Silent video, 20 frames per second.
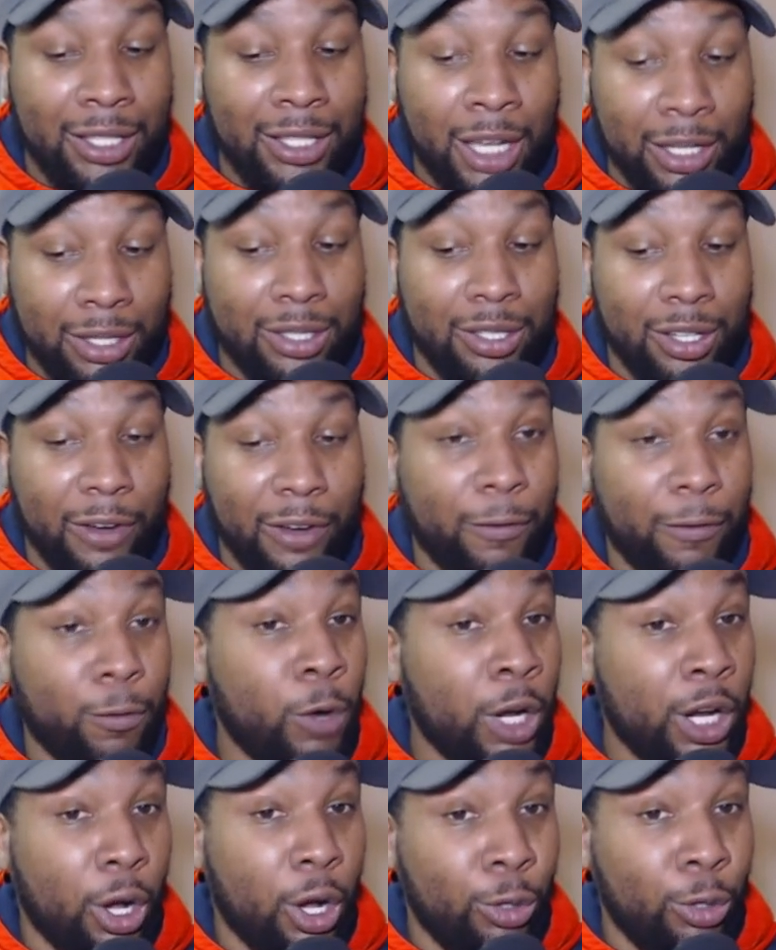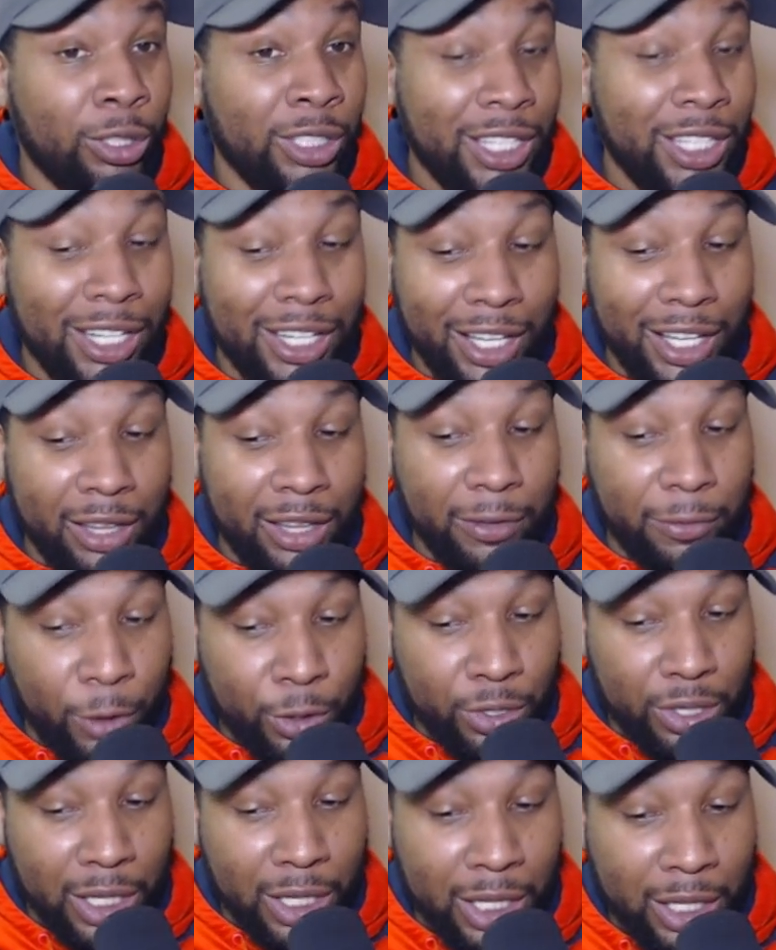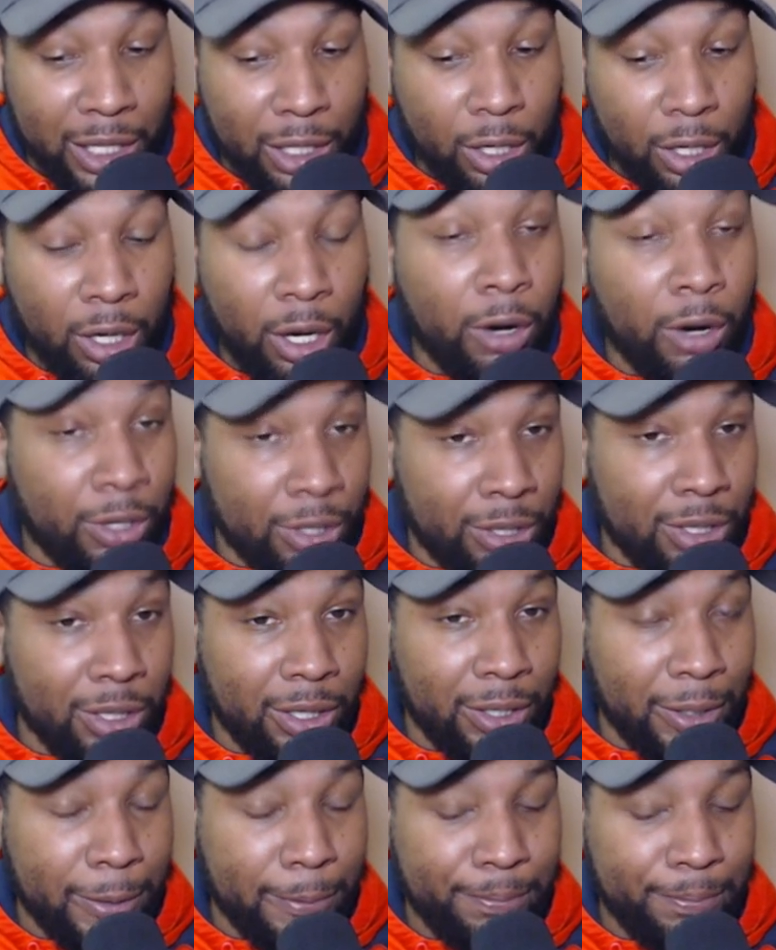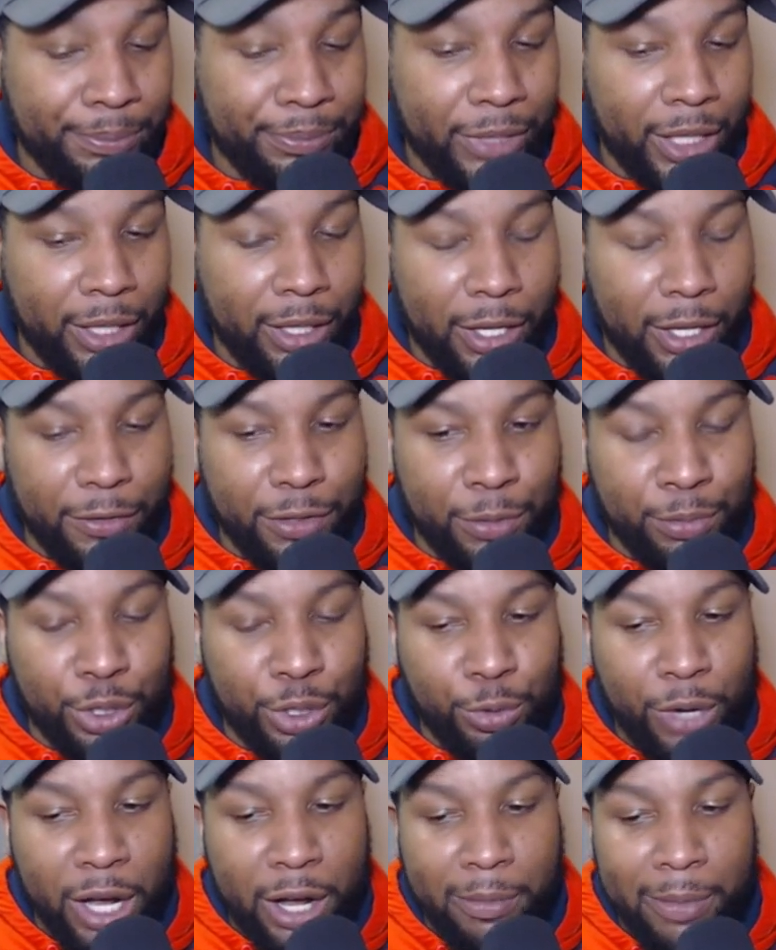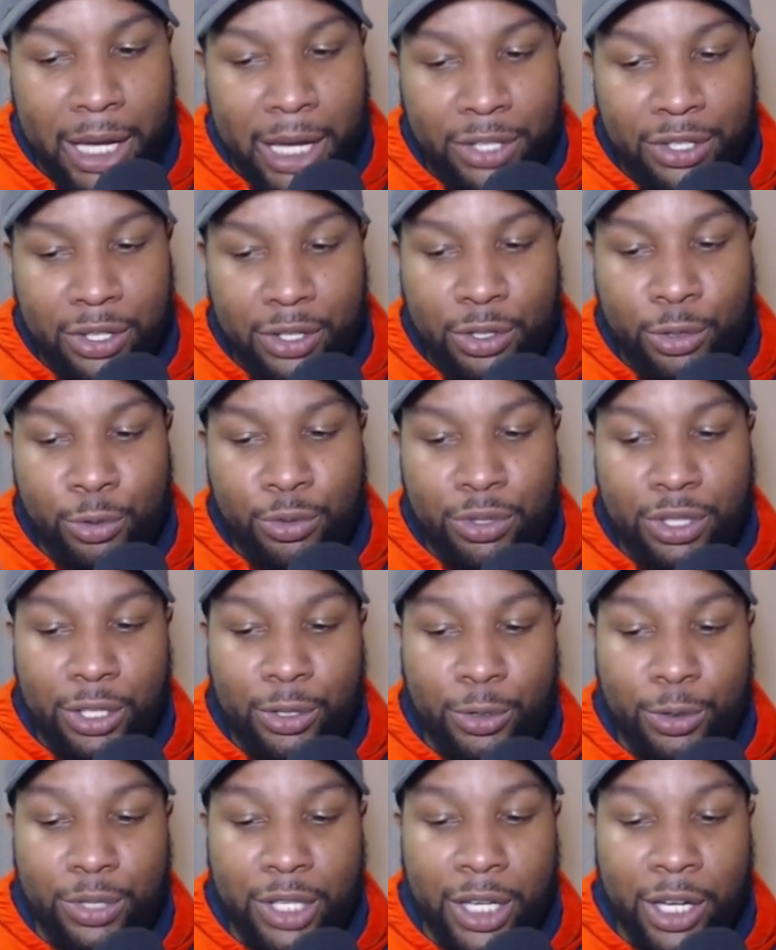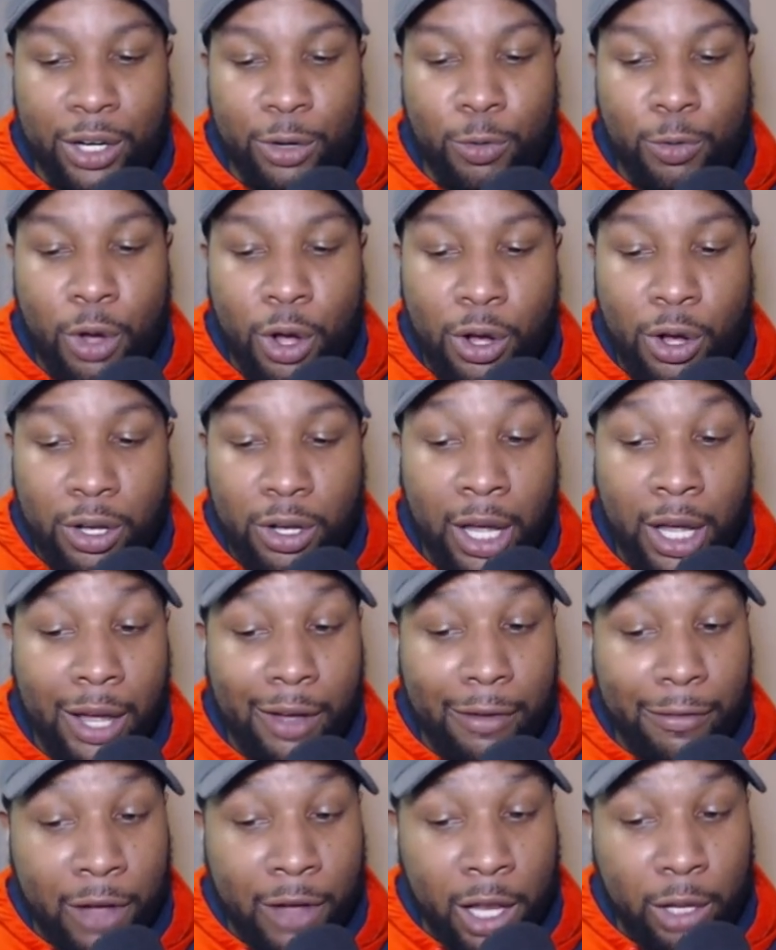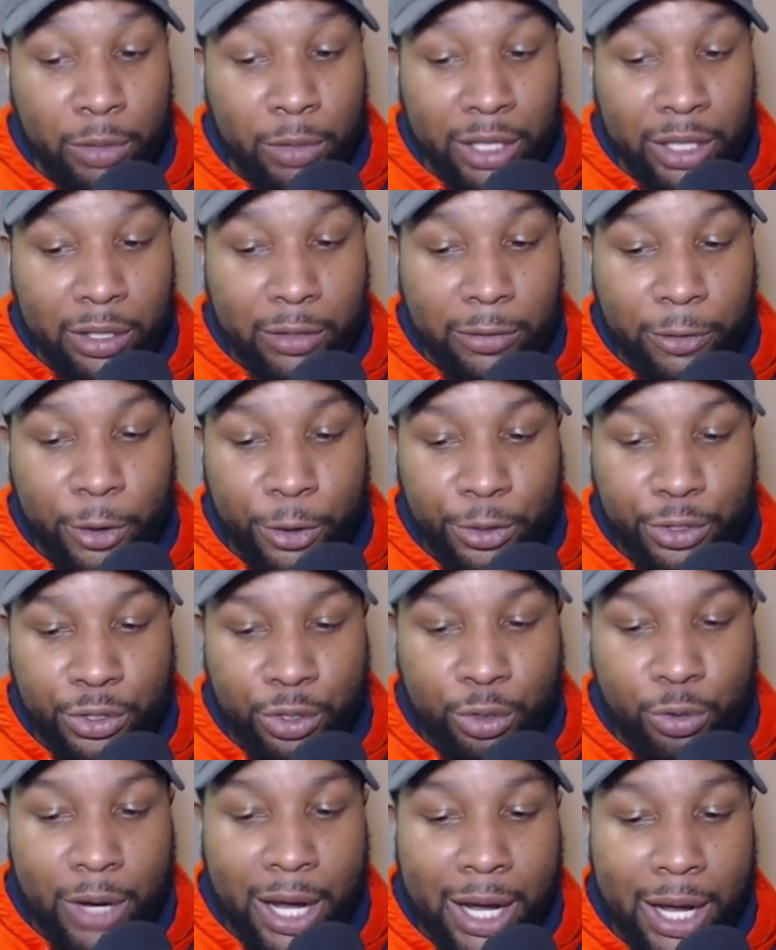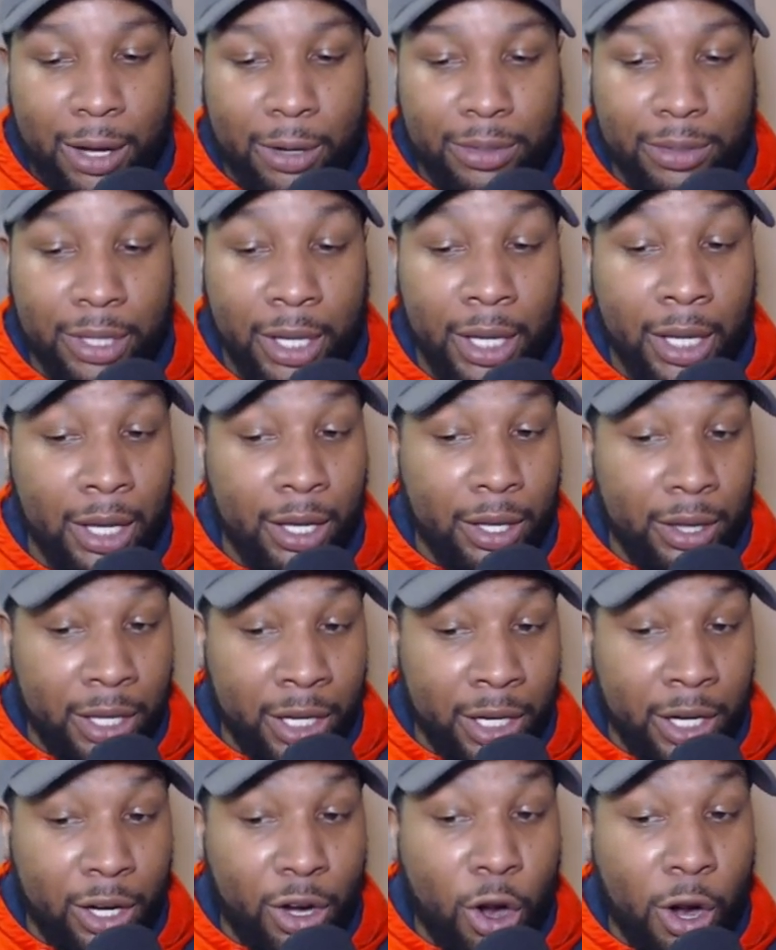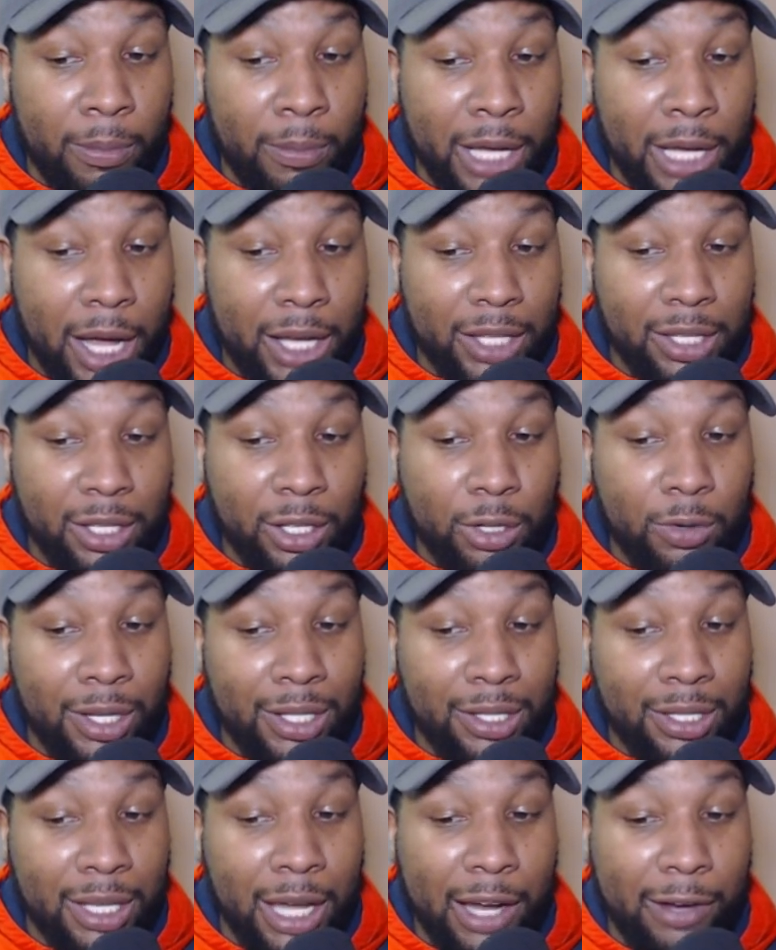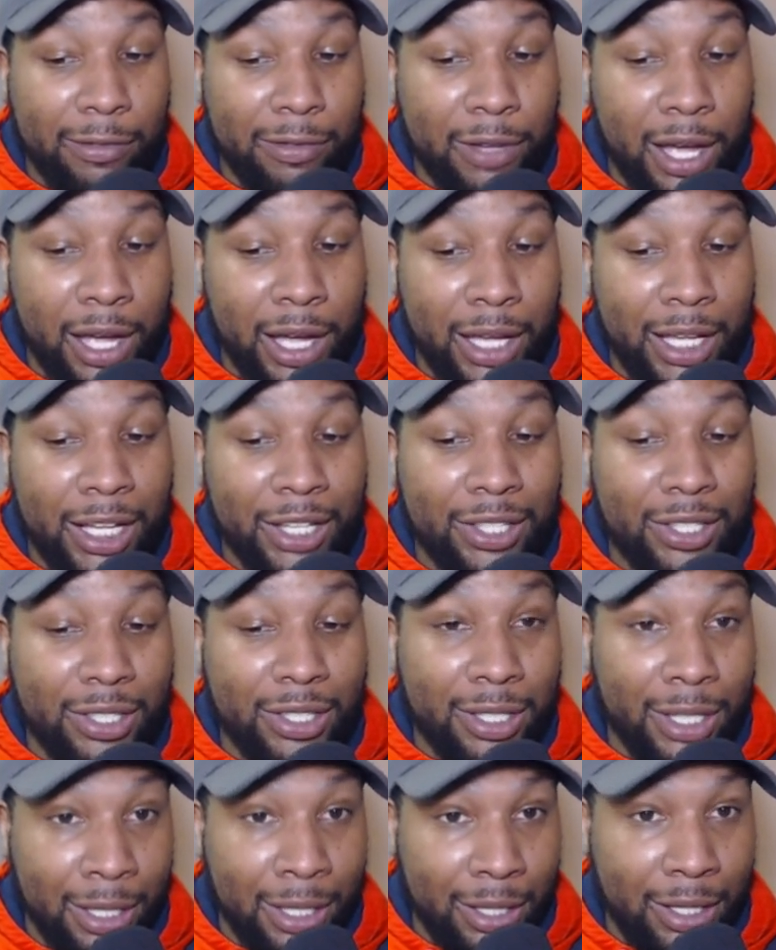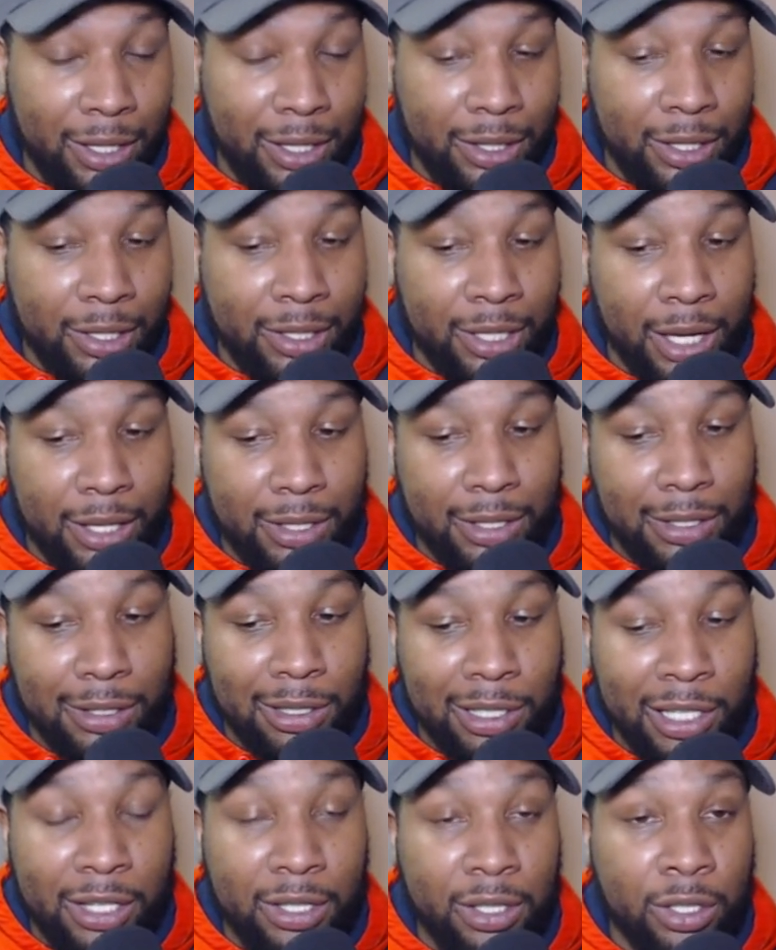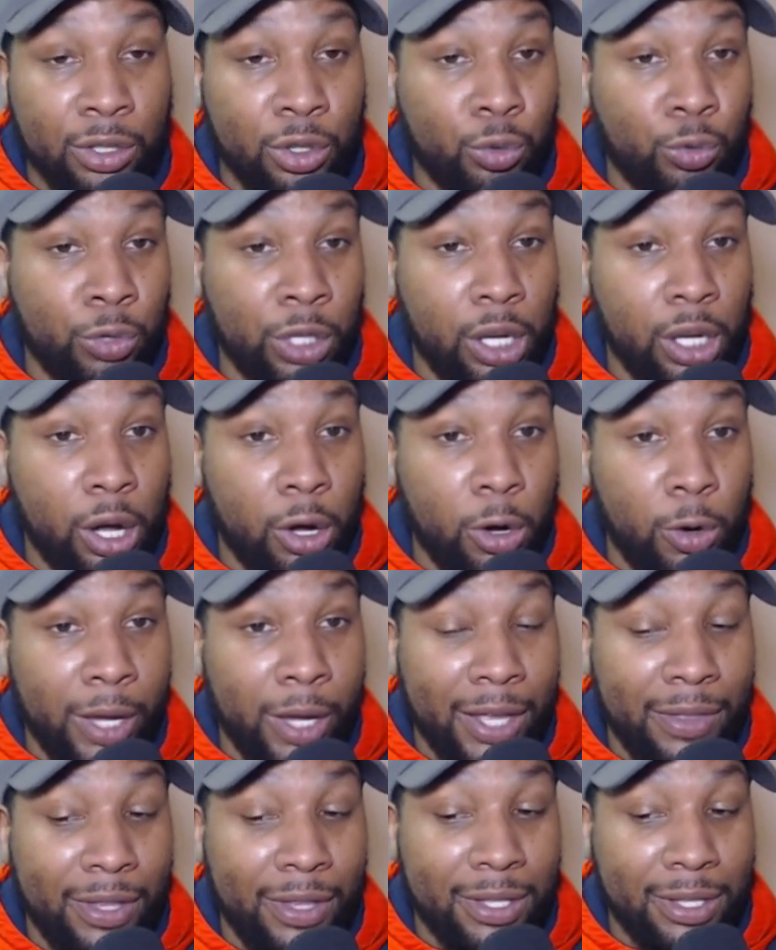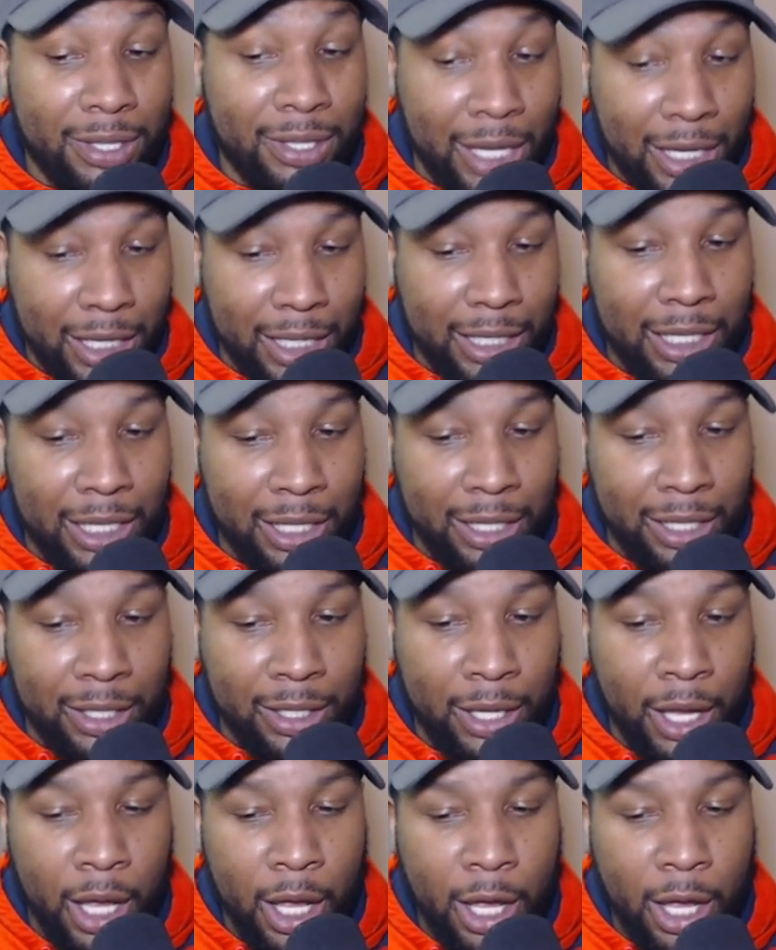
Texas took a 1 0 lead in the first inning, courtesy of some two out magic, two singles, and a walk following the first two outs. And then an RBI single and sac fly extended the Texas lead to 3 0 in the second inning.